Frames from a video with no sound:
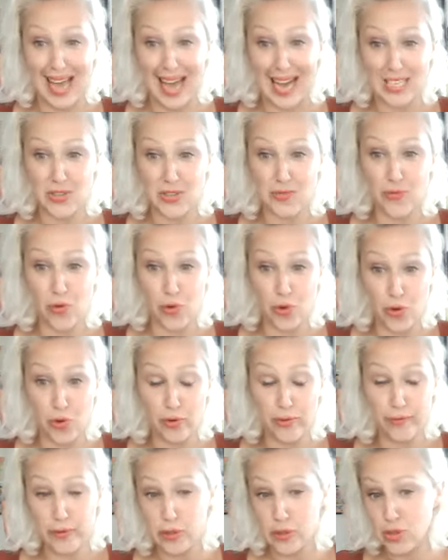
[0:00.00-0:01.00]
that for your
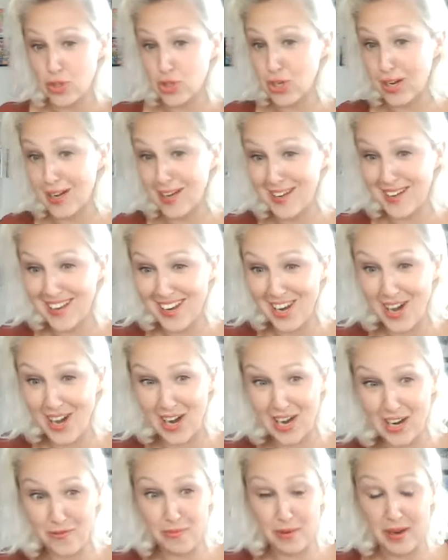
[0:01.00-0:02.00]
future
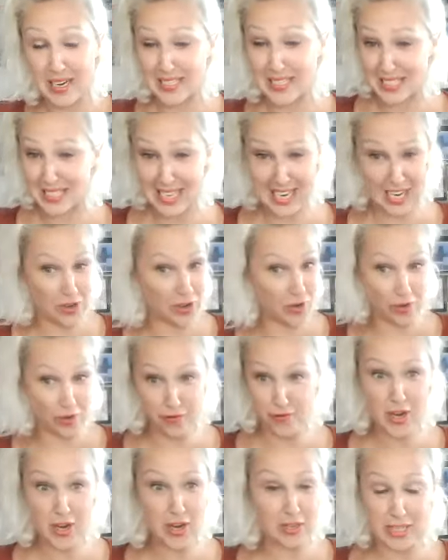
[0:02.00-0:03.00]
life because it's in your
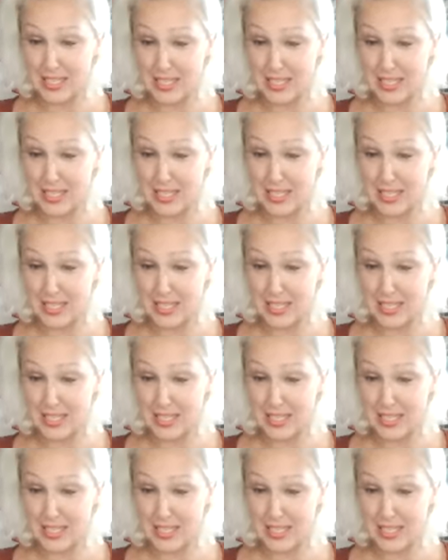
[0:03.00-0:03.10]
field.